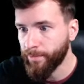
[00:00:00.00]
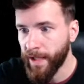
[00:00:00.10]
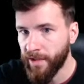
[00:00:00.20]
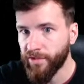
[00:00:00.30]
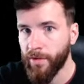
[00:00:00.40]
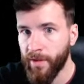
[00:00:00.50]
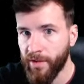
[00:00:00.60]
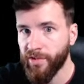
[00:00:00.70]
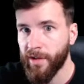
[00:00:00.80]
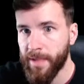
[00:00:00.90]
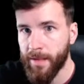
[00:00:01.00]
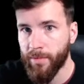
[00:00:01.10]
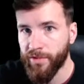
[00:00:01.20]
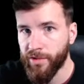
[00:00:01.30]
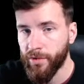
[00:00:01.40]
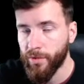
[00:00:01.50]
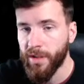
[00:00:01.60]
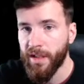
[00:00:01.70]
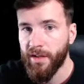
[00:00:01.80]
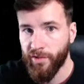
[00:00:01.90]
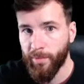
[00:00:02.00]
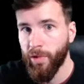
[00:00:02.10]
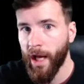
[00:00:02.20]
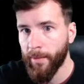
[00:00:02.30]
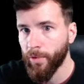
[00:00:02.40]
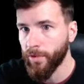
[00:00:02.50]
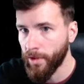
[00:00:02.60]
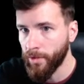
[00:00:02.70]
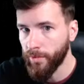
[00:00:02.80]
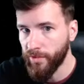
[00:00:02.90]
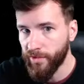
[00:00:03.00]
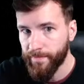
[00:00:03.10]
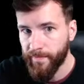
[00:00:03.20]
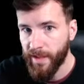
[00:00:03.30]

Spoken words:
Banks are thus going to be able to supply more loans.